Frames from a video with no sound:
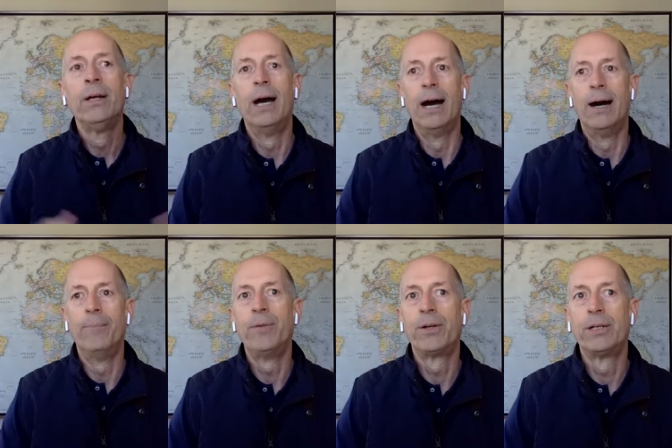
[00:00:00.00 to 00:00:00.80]

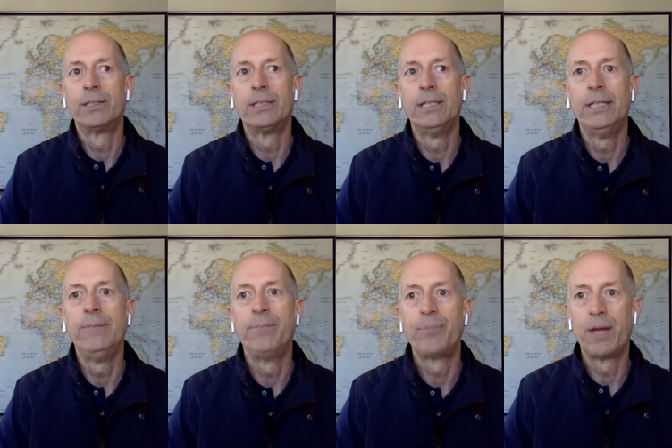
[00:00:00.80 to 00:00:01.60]
Um, you're going to
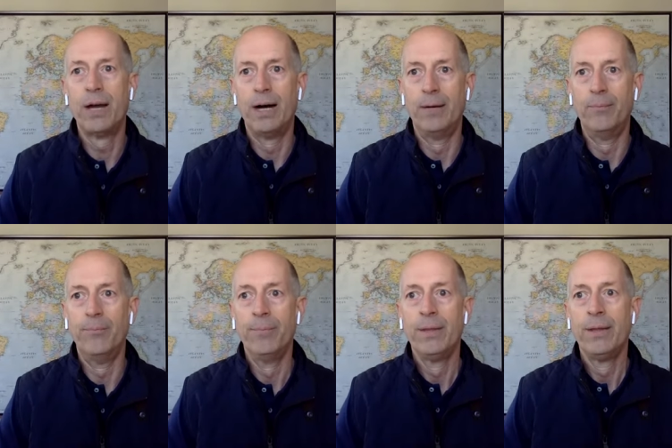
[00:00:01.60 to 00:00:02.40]
see, um,
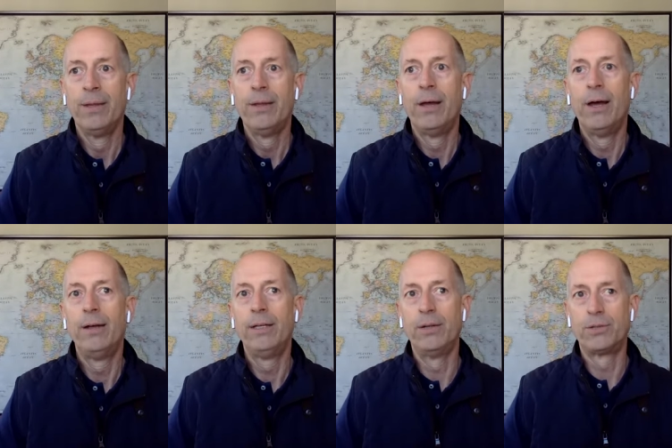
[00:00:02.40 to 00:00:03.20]
uh,
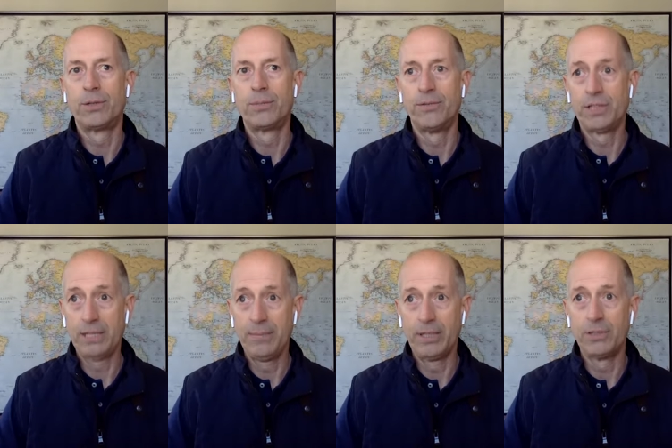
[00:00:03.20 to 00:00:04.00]
you know, in terms of a
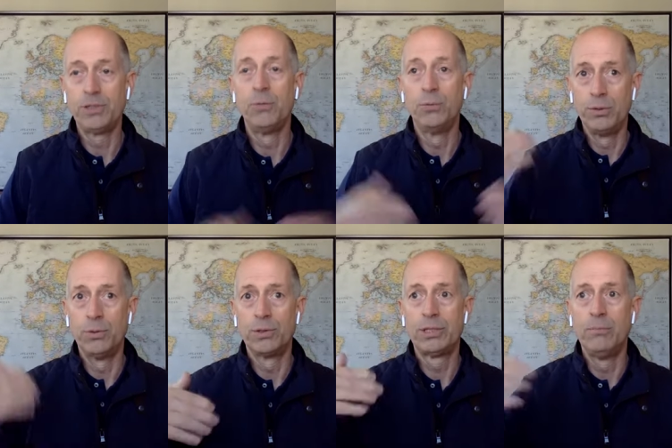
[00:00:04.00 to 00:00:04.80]
stimulus, you, you
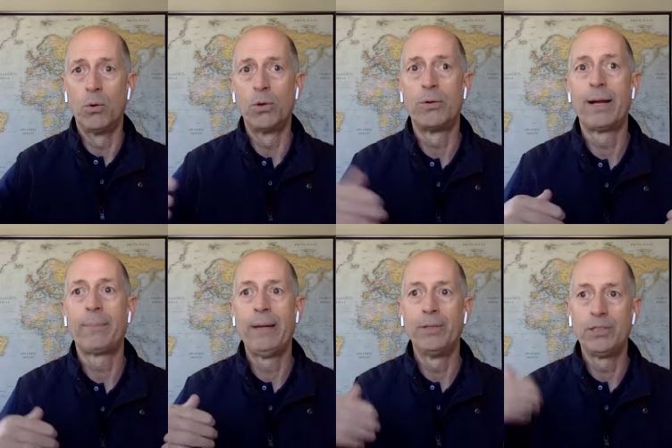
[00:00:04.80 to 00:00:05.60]
will see more
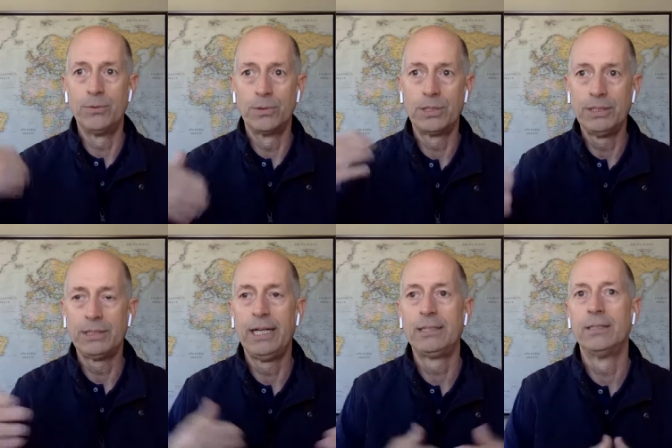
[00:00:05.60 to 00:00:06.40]
direct payments. You will see
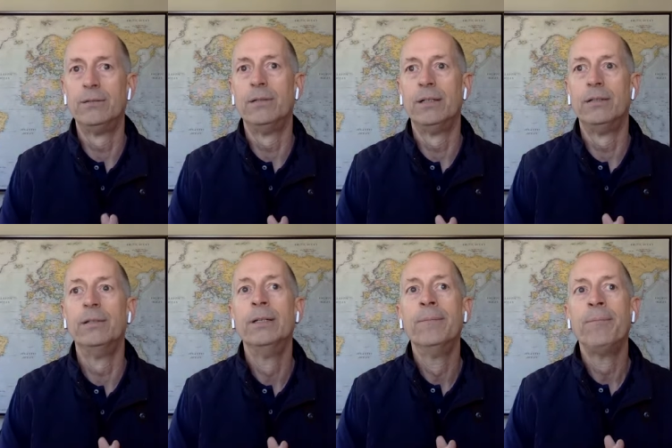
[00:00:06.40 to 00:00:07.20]
states and, and,
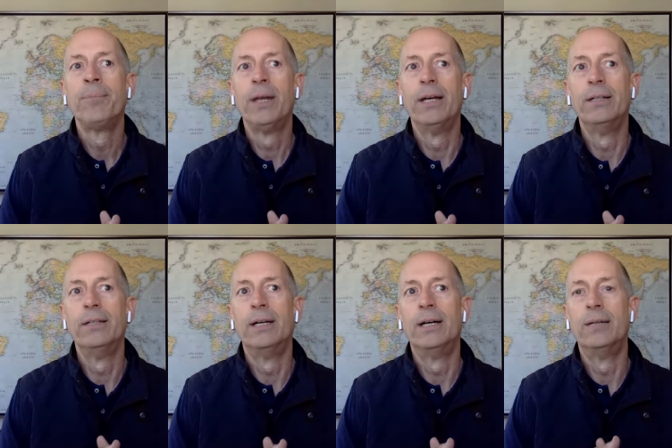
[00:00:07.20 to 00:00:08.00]

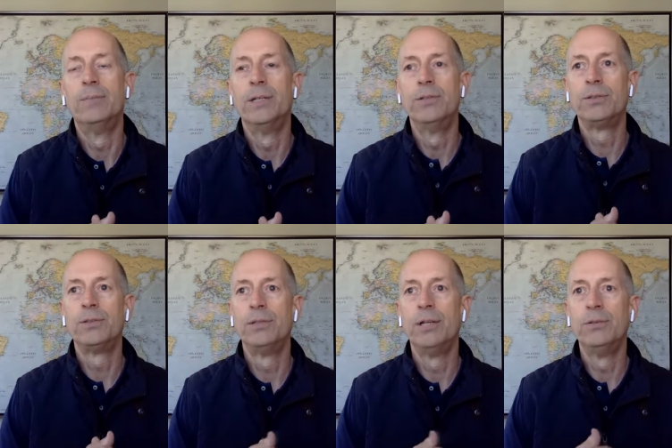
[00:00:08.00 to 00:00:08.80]
and um,
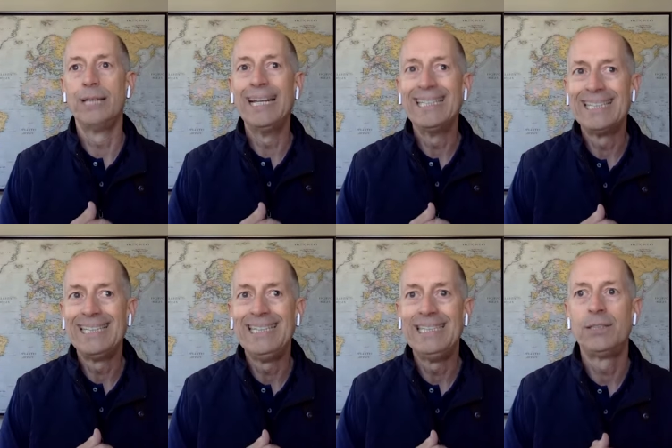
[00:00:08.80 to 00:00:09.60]
those, those
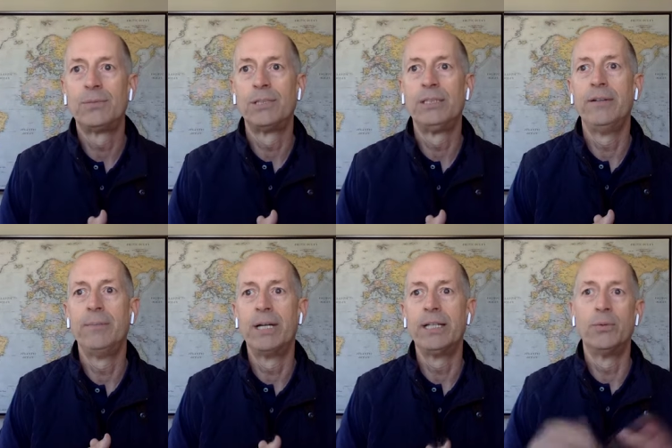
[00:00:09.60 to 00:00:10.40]
entities receiving
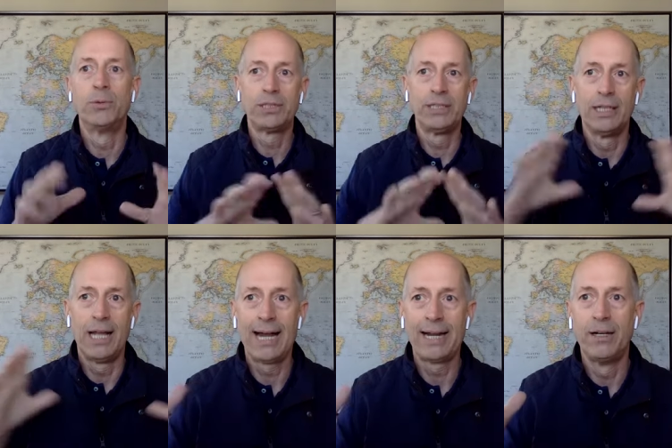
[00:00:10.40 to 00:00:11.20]
money. You will see a
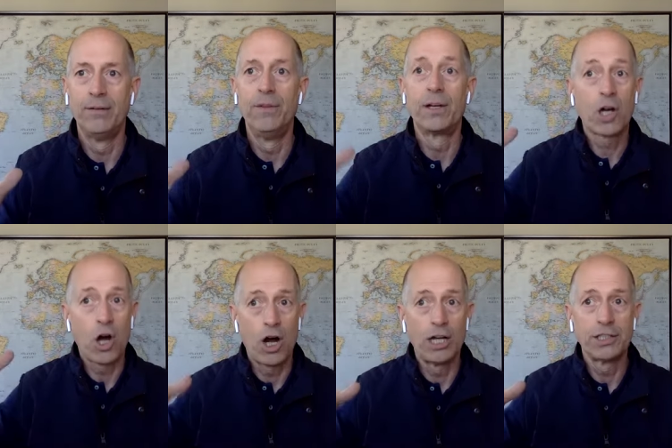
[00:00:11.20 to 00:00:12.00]
lot of the
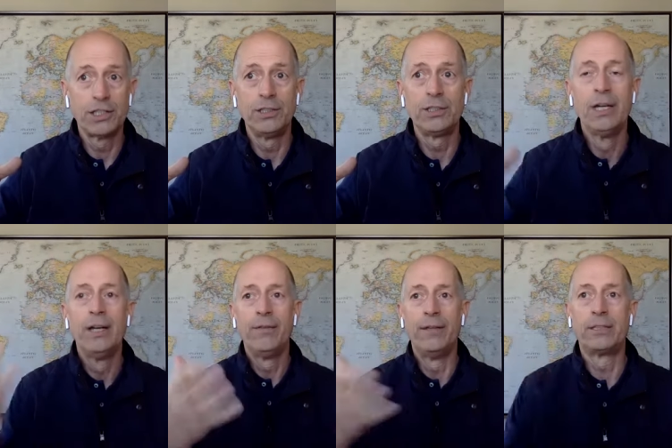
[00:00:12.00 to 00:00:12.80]
causes
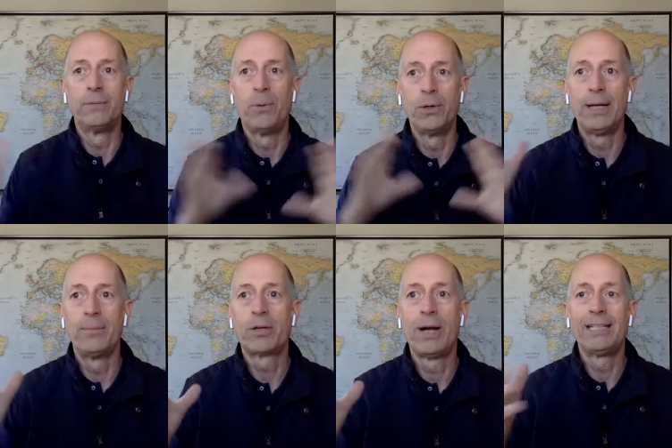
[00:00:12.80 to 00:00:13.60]
that support
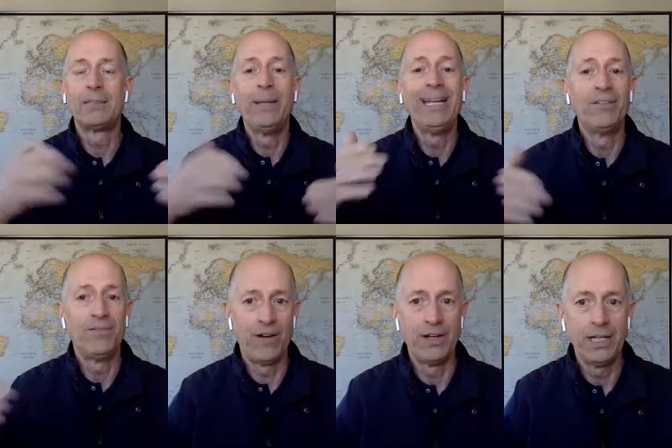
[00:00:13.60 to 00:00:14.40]
Democrats being
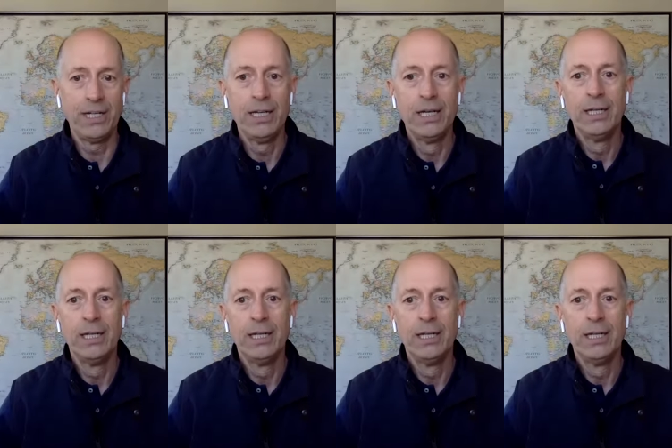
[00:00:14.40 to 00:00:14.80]
funded